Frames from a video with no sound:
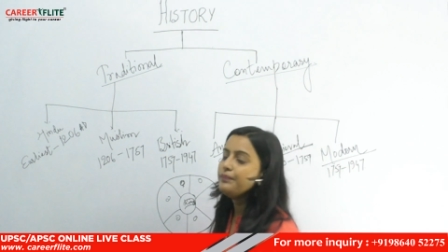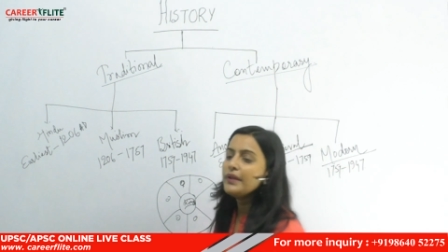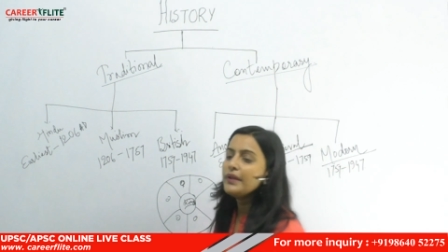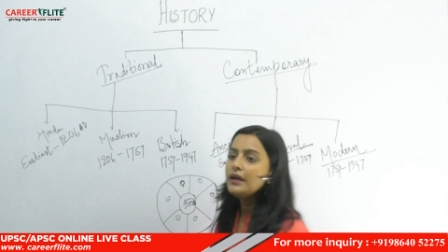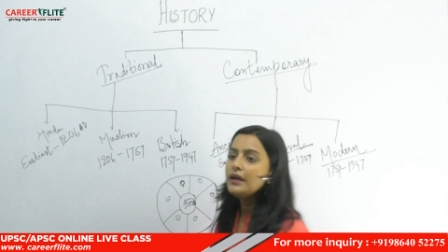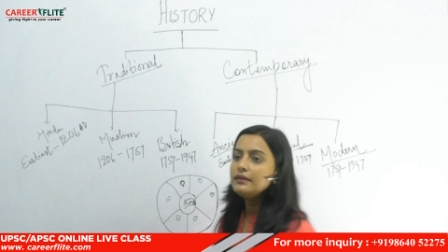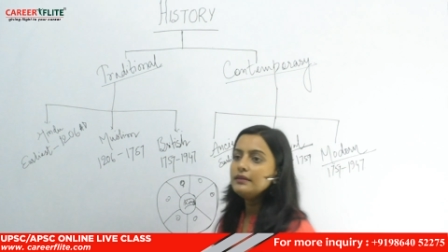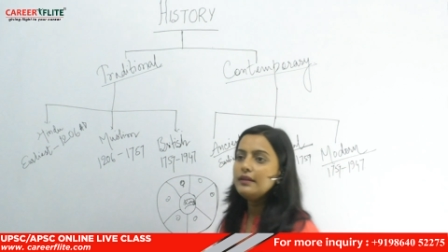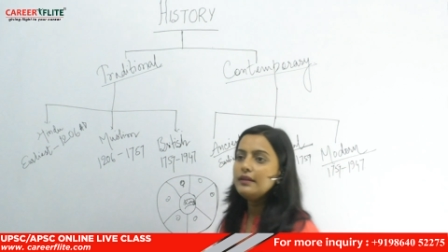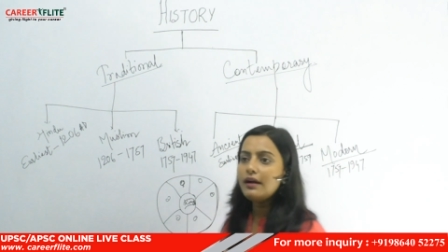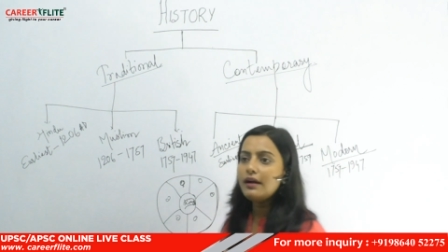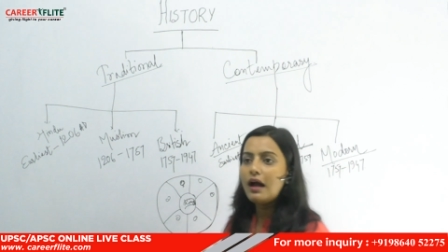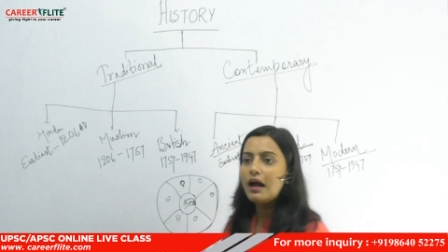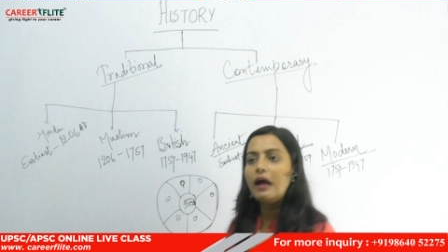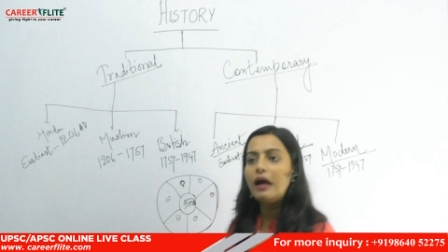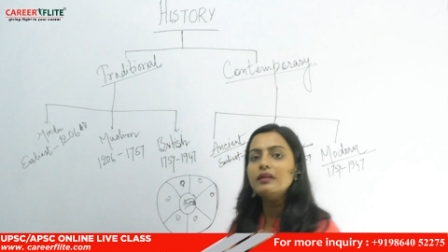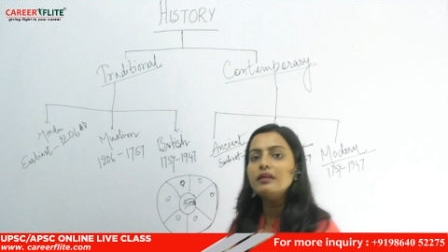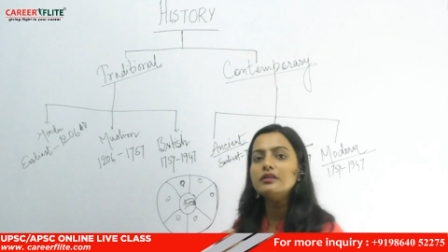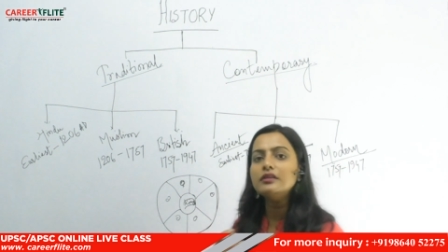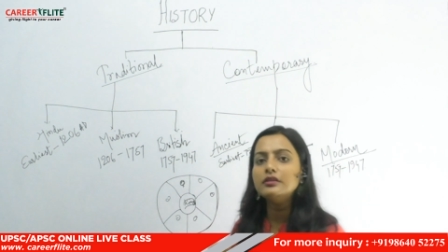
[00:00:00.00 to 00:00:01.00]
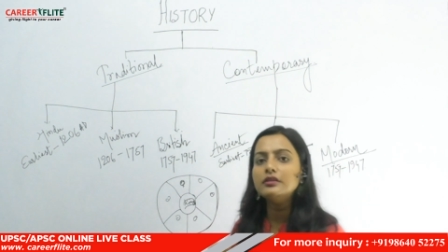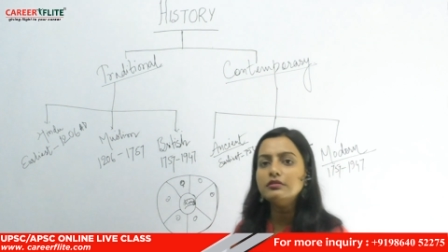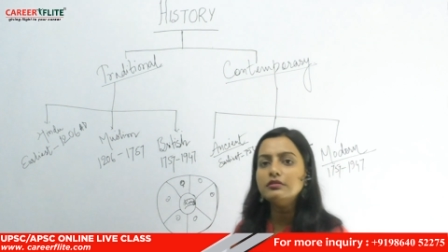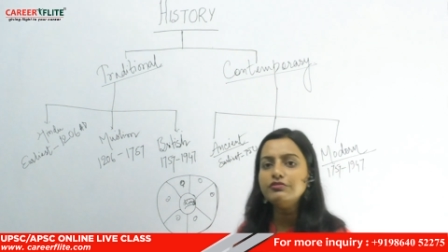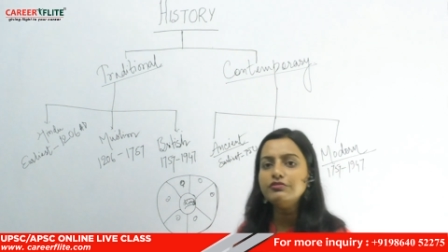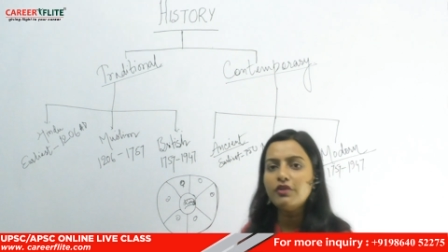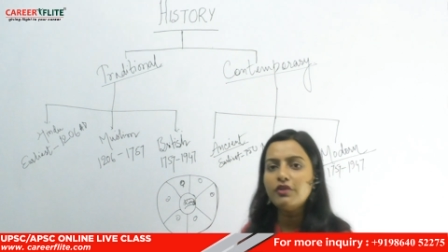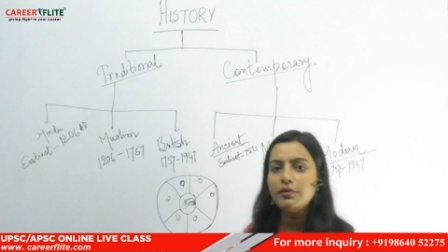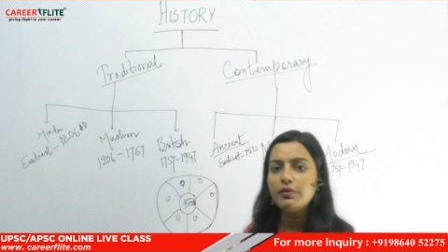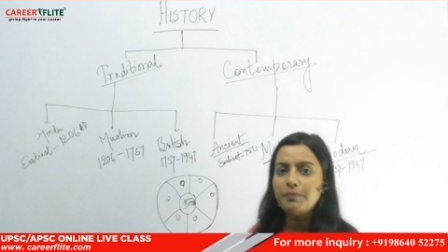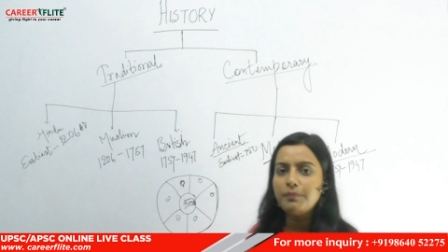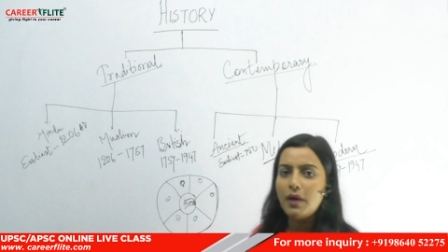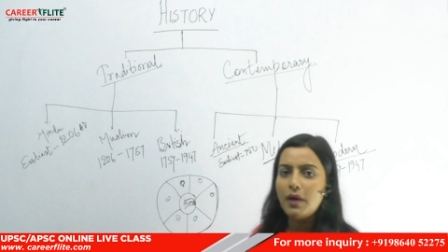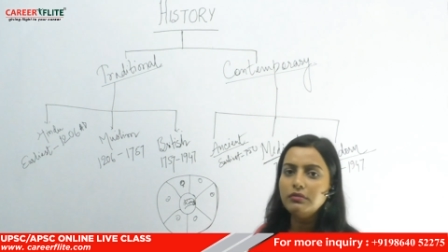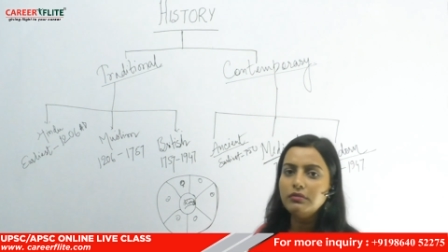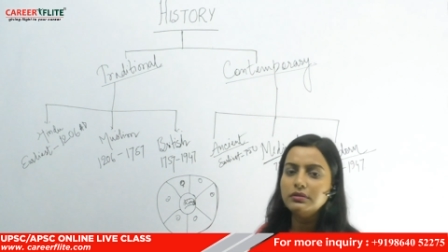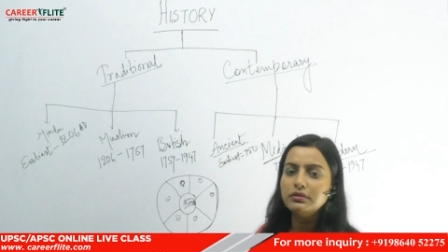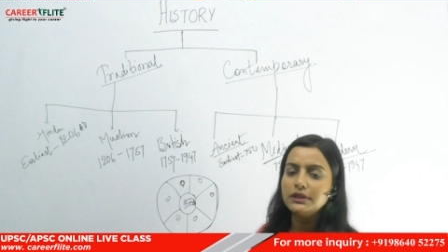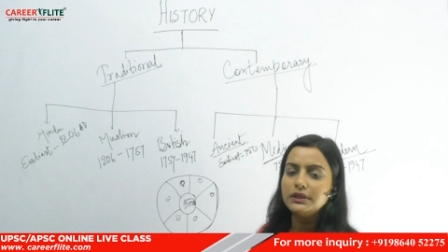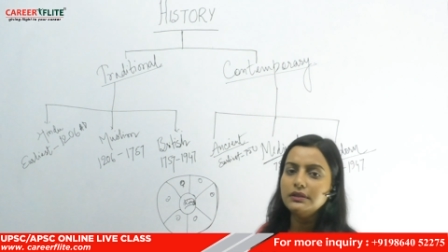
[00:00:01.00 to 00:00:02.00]
their hunger for
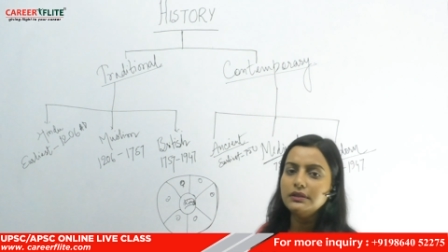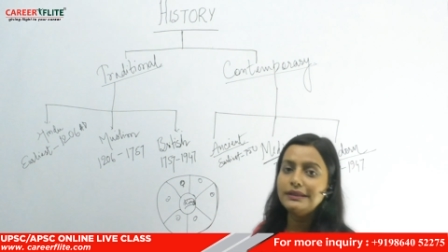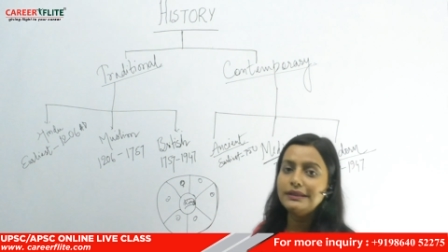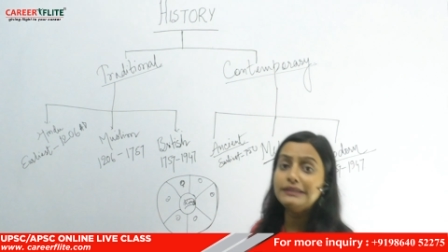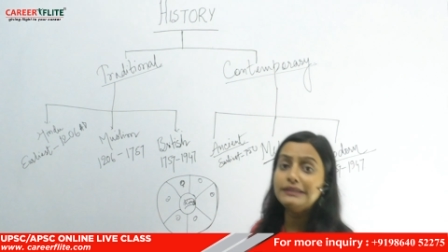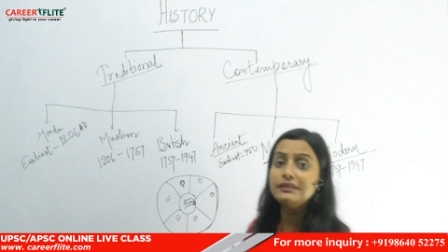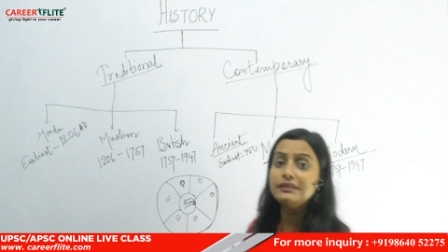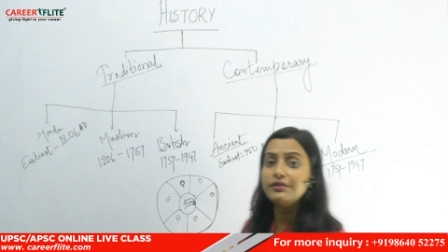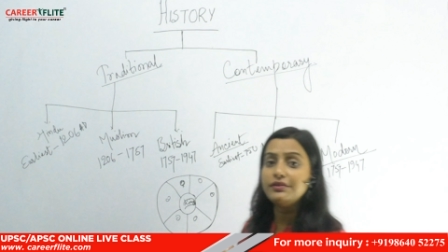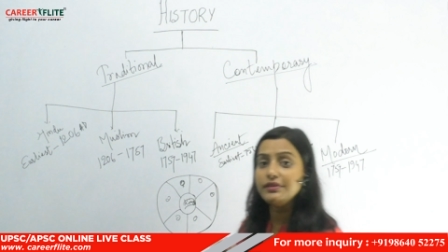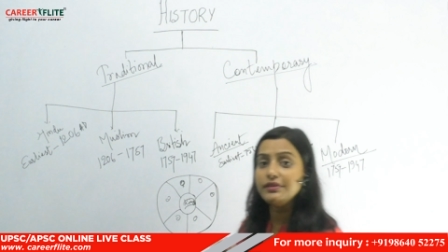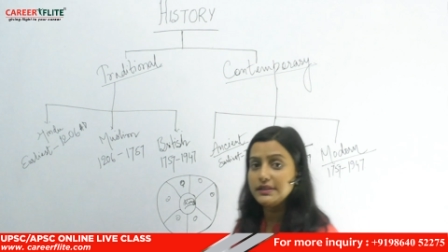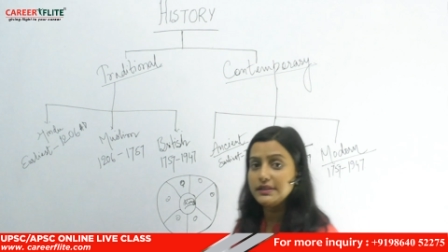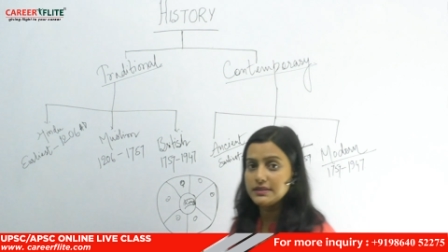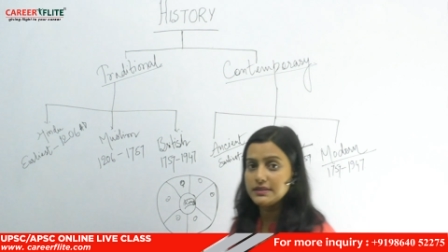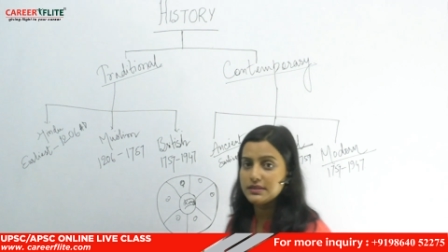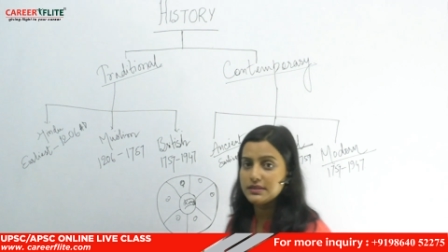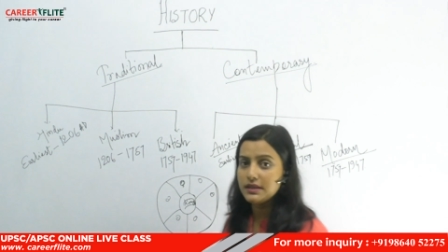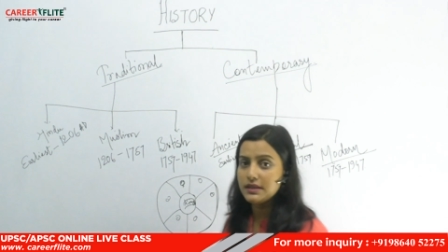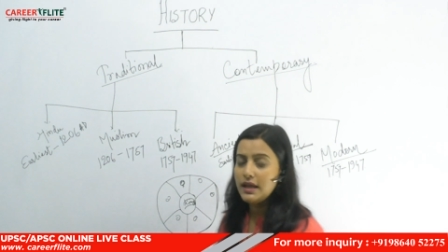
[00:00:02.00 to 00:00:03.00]
power increased.